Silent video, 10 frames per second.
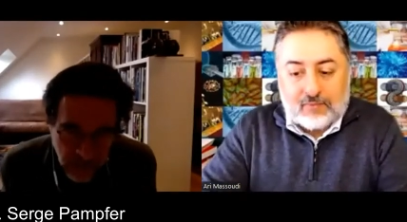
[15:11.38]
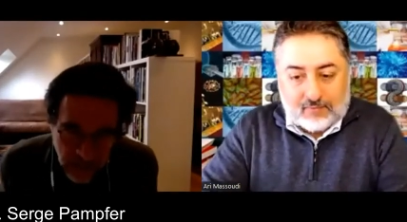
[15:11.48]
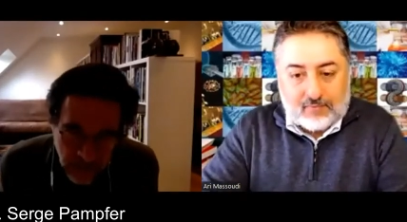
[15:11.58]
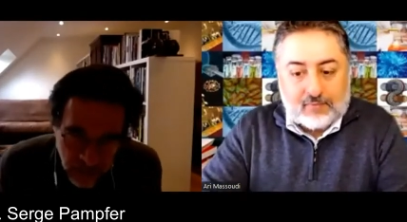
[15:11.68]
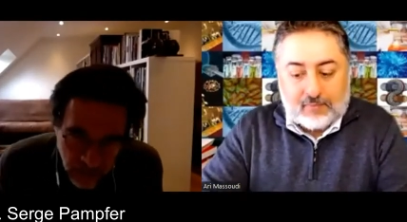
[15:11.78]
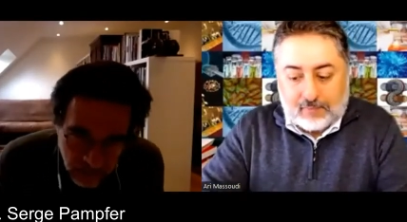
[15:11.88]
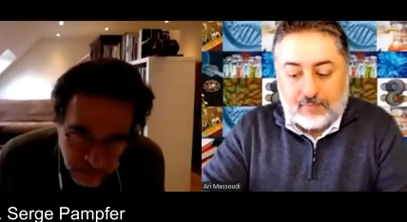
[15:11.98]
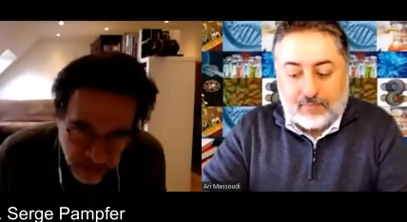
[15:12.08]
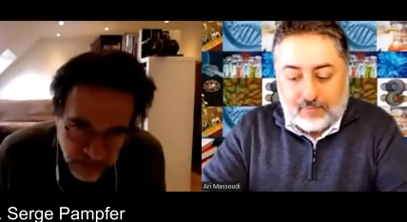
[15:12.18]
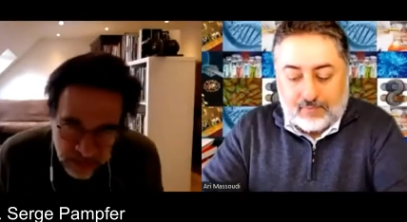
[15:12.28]
Speaker 1: uh,
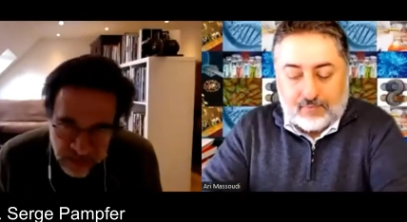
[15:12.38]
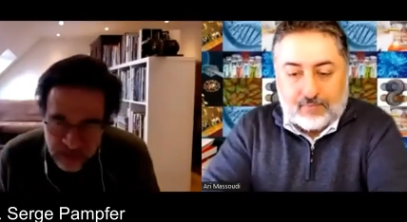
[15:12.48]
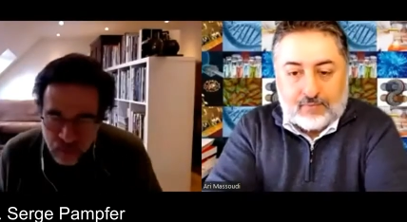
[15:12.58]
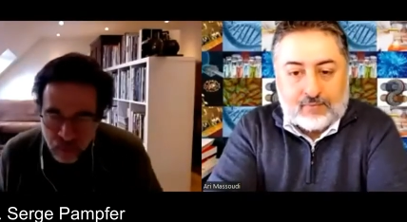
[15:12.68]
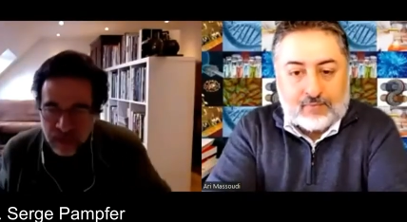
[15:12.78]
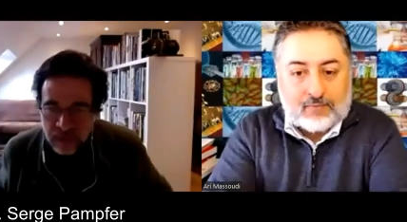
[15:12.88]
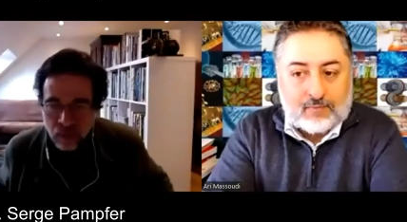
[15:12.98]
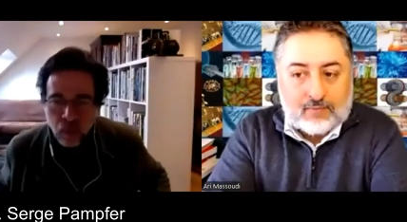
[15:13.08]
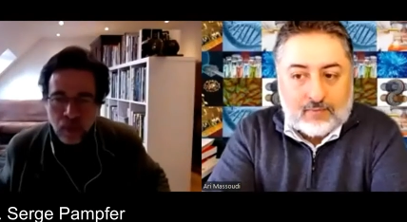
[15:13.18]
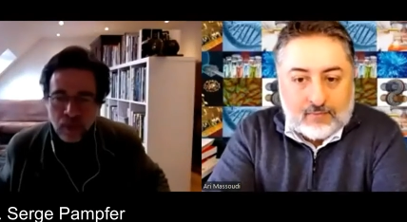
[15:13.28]
meaning that we
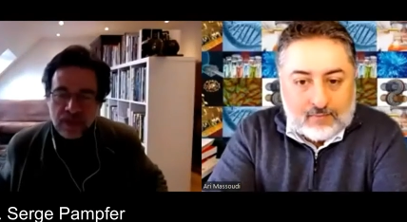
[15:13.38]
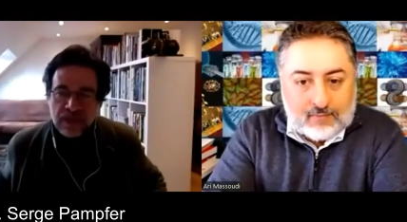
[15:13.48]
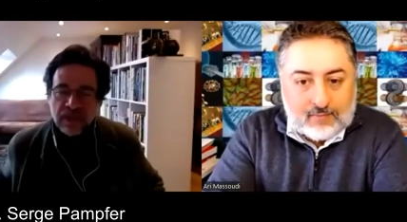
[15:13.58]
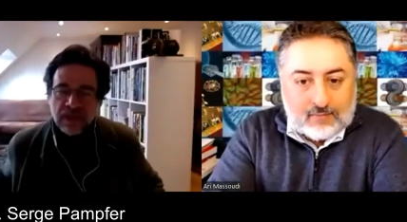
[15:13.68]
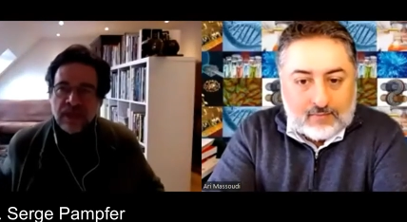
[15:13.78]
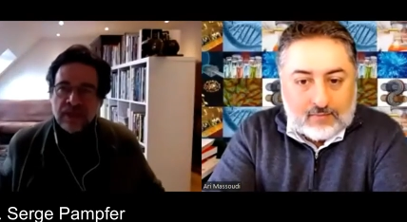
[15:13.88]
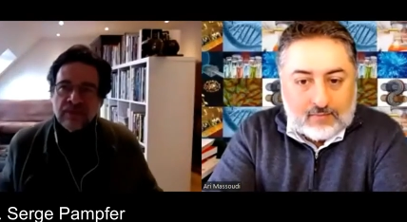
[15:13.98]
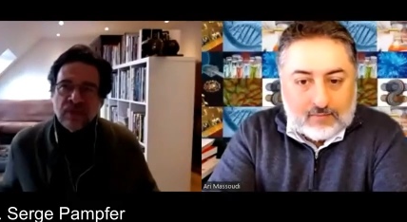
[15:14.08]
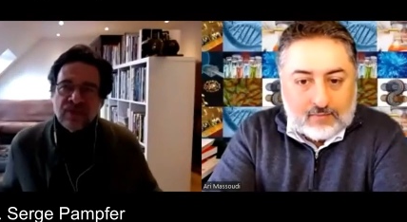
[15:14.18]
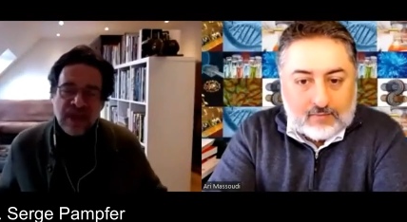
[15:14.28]
work in,
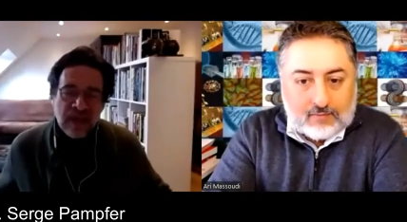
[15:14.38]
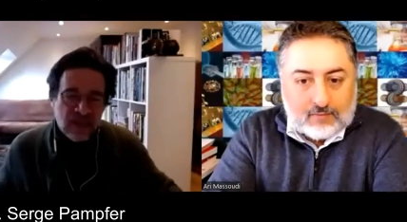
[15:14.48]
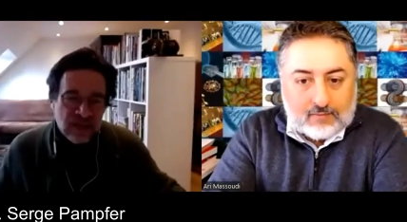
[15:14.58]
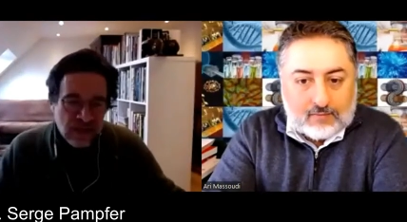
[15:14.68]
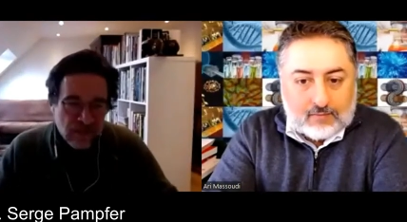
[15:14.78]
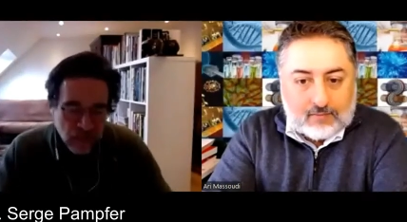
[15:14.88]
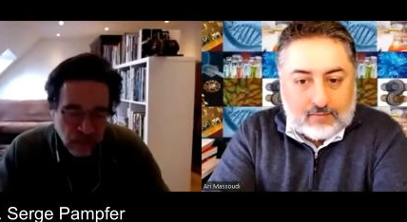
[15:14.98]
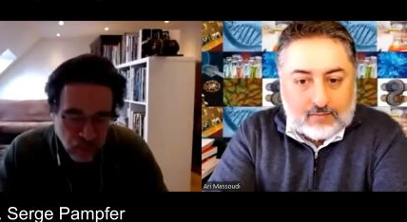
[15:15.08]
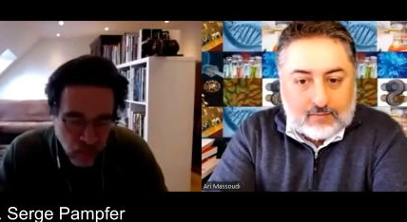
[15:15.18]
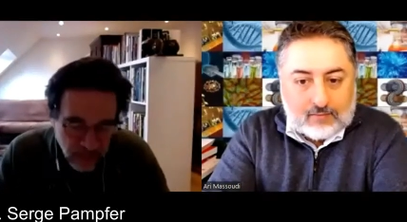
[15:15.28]
in a slightly
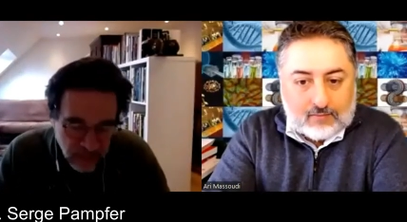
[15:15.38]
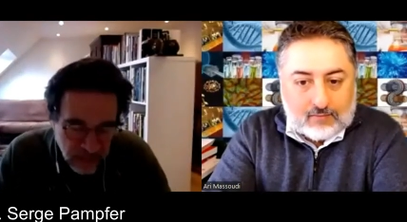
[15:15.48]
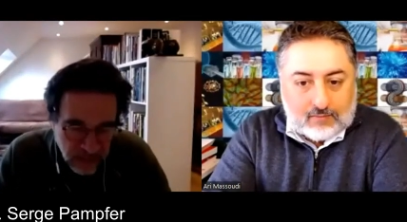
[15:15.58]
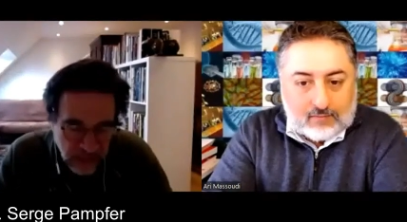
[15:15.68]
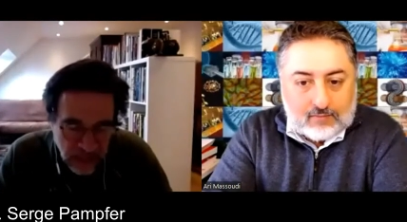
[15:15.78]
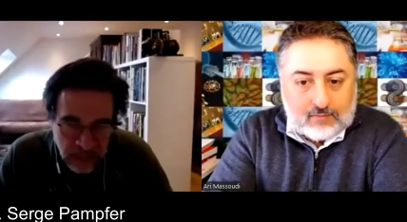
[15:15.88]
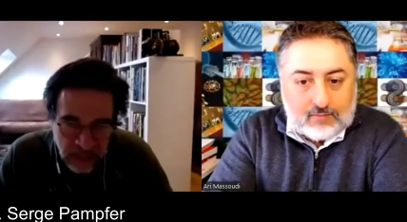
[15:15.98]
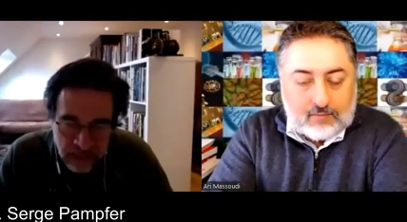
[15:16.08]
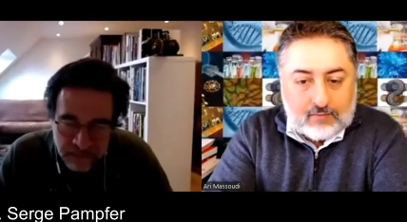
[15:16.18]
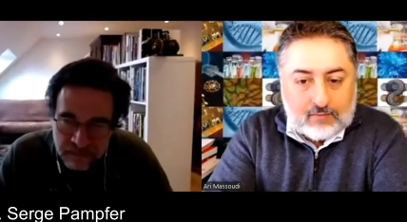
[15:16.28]
different way
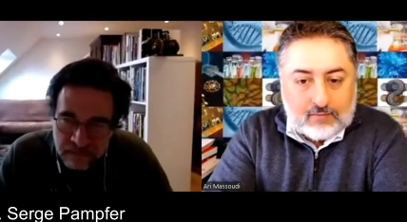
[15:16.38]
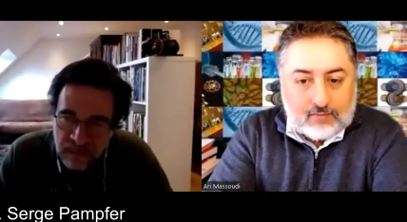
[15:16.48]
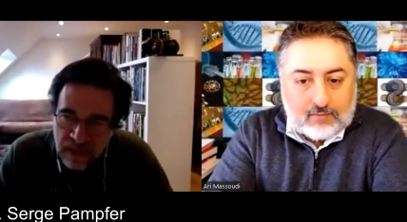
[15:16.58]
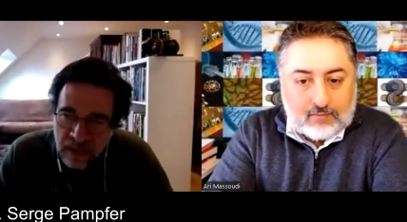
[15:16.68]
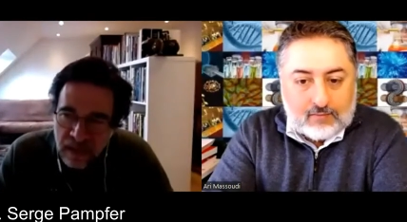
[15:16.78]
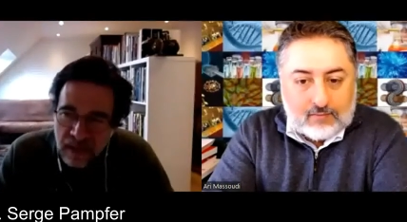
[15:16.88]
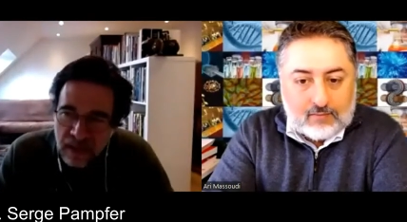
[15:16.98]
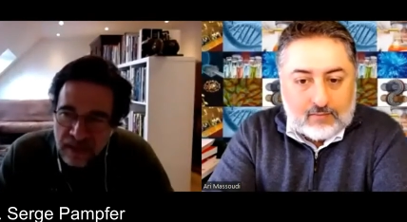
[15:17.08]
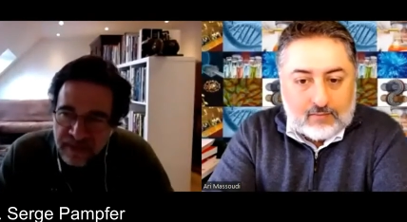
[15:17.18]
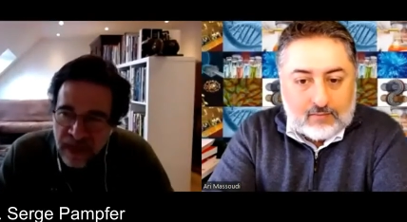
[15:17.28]
uh,
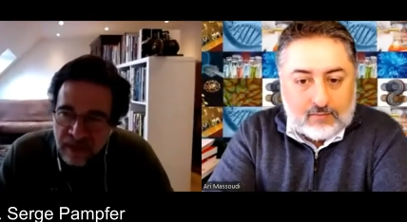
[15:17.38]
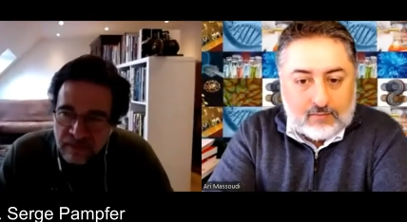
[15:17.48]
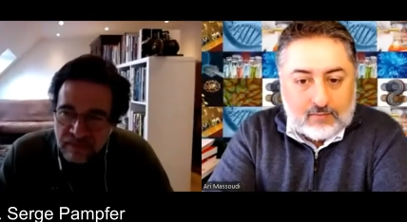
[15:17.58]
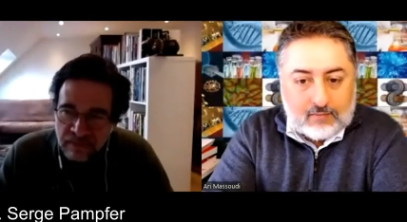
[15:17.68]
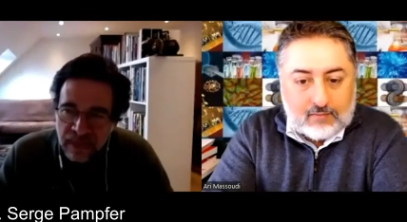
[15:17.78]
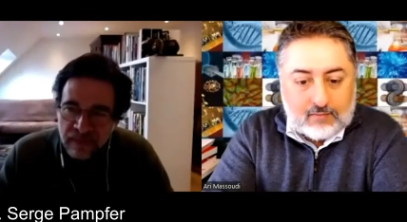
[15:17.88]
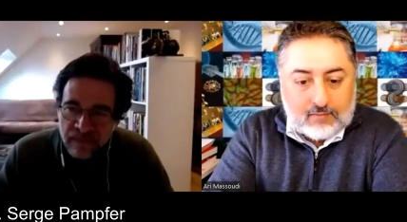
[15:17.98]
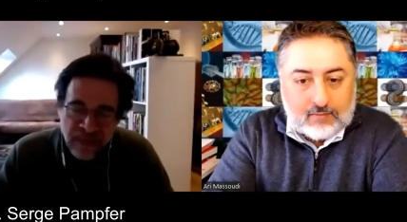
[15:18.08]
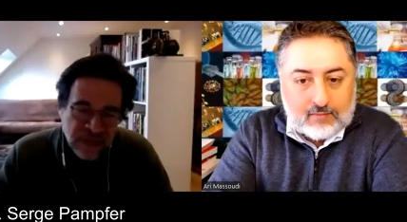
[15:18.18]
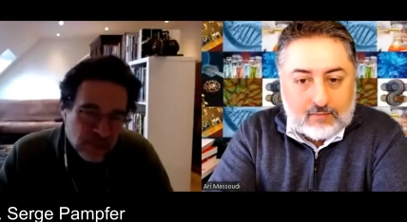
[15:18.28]
than
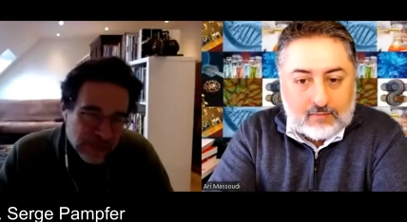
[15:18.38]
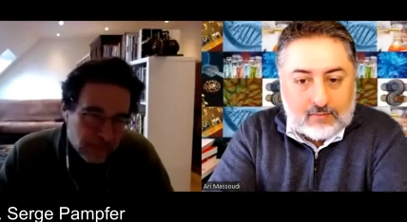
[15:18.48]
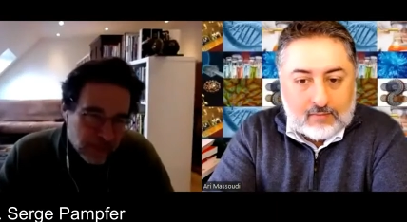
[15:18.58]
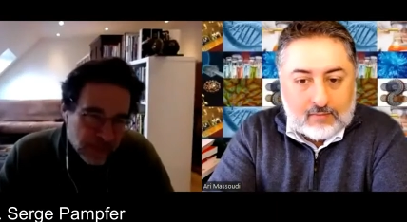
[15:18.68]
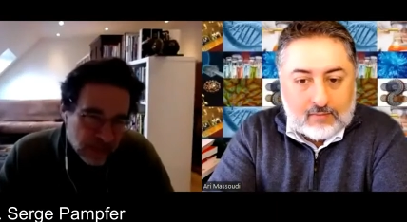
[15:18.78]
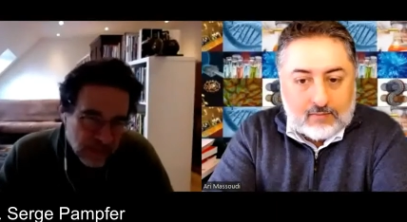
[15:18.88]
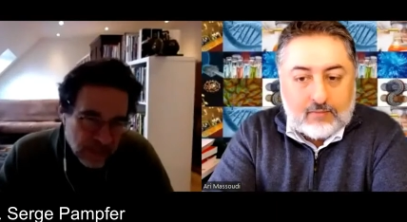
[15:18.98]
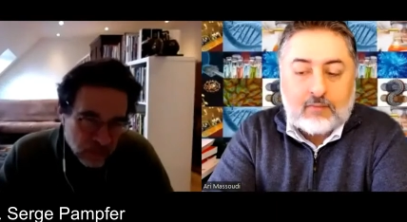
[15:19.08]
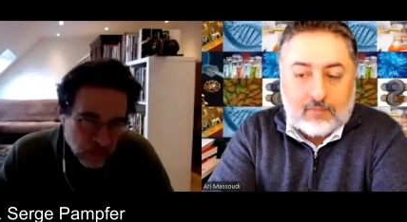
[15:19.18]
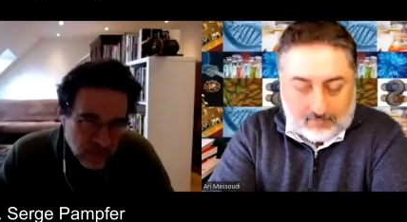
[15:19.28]
venture
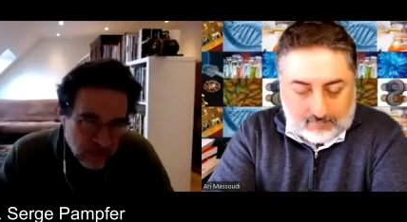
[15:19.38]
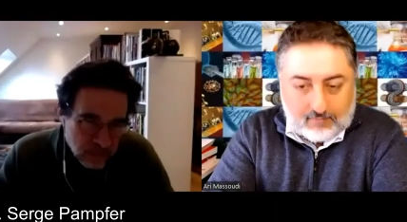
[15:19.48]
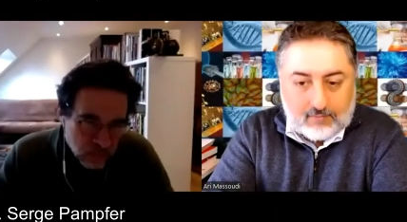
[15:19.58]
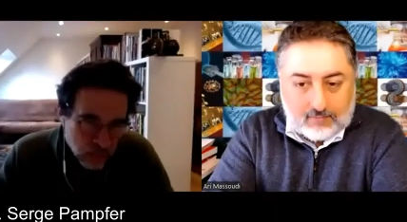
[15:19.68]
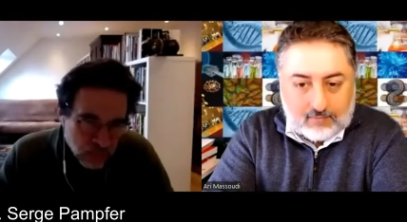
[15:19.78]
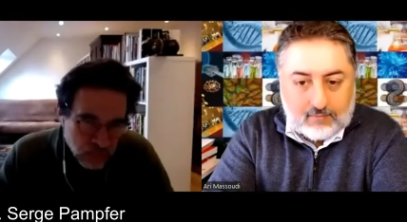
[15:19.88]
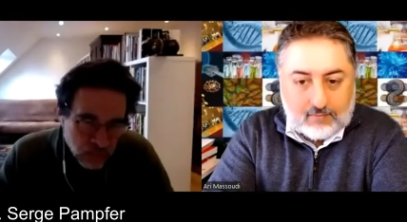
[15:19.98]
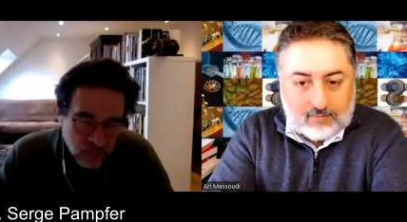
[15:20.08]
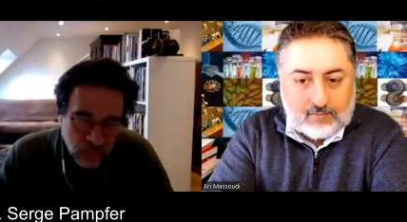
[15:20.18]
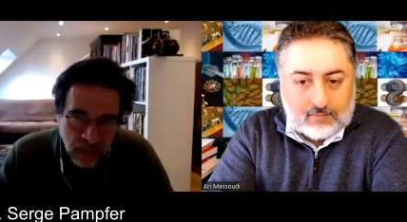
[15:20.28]
capitalists would, would
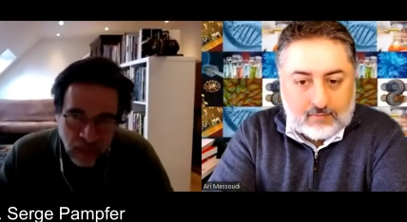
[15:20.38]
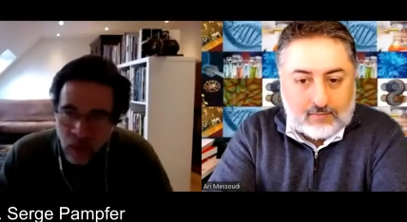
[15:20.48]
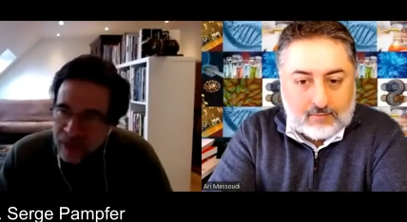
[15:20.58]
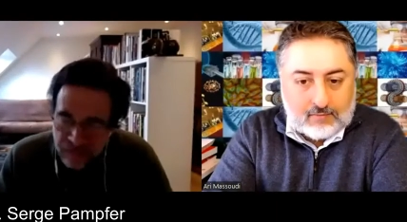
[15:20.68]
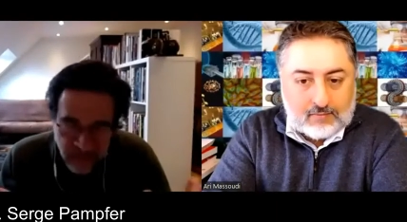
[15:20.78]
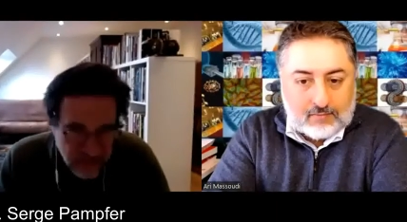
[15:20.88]
do, or investors,